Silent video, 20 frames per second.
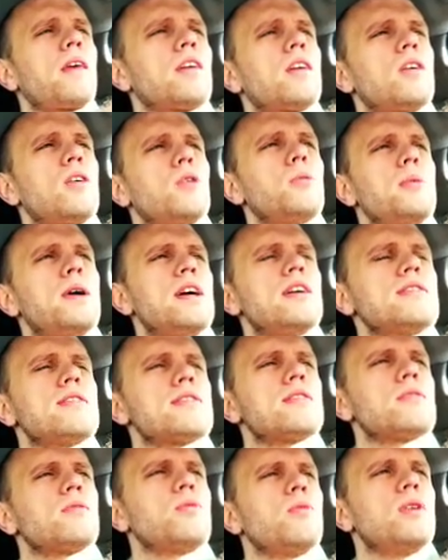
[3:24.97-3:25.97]
code
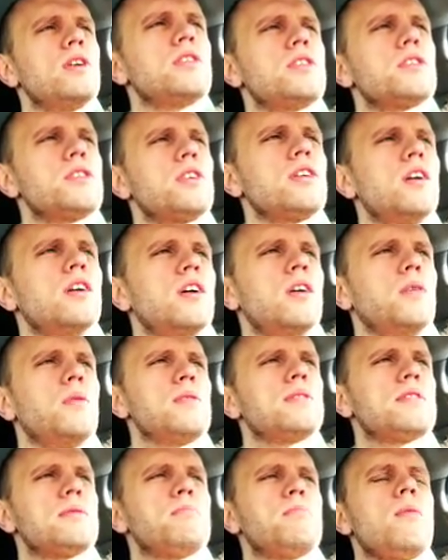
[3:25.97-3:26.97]
base, which
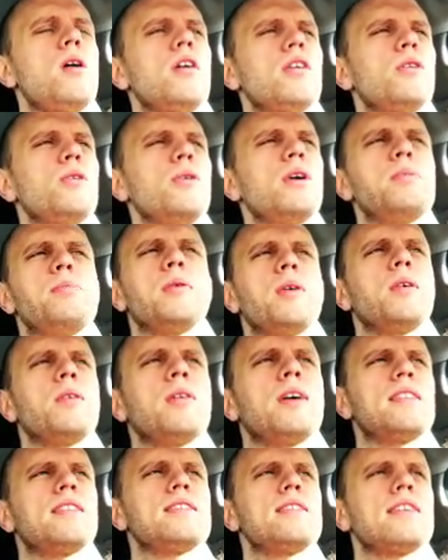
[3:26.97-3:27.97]
was a mono
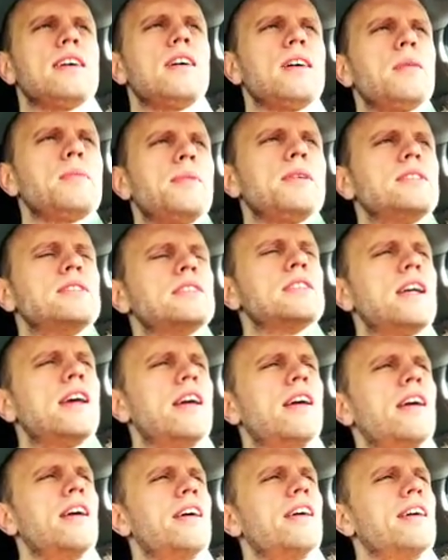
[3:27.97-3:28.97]
repo at the time,
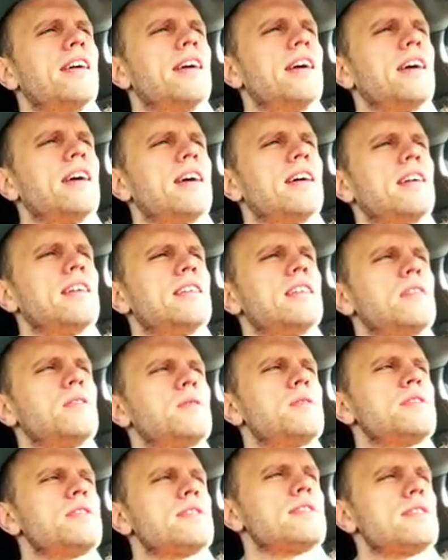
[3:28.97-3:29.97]
and it
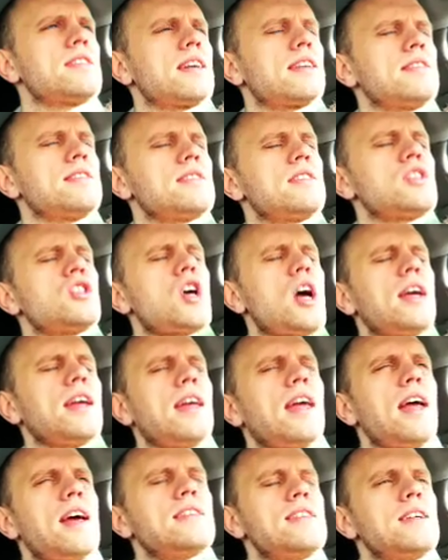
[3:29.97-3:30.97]
was like this
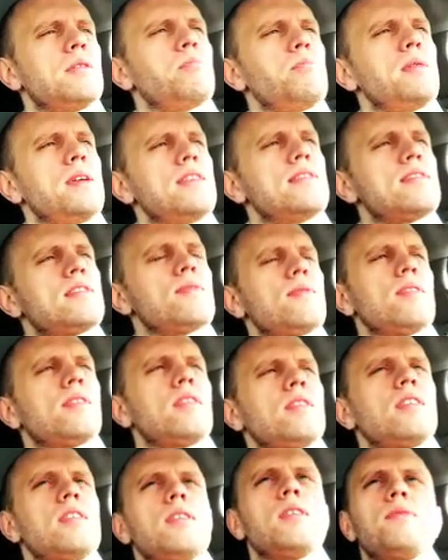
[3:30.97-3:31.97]
gigantic beast of
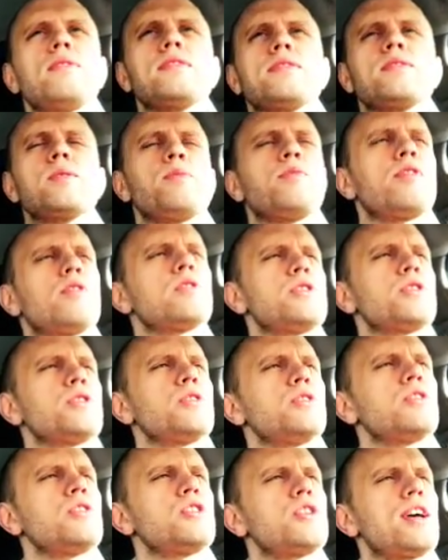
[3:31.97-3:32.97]
a
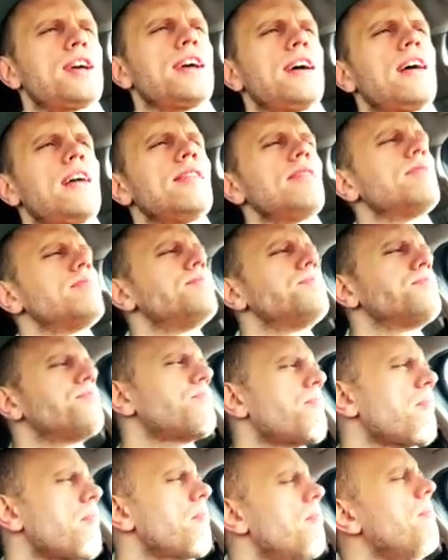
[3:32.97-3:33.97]
subversion checkout.
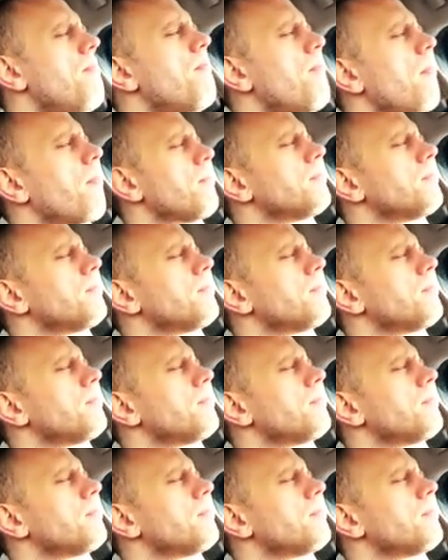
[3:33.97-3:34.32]
It